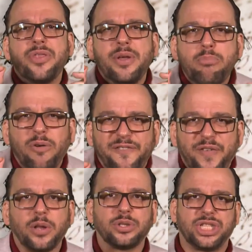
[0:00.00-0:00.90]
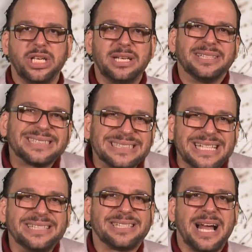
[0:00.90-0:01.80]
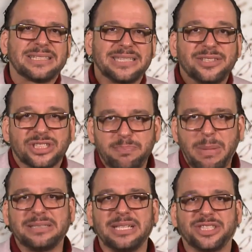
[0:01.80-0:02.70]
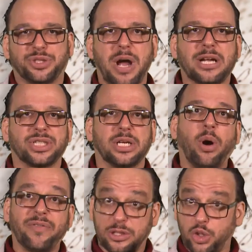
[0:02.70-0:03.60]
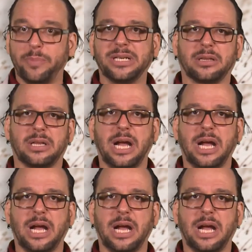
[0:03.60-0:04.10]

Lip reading: the morphology, syntax, and semantic structure of the dominant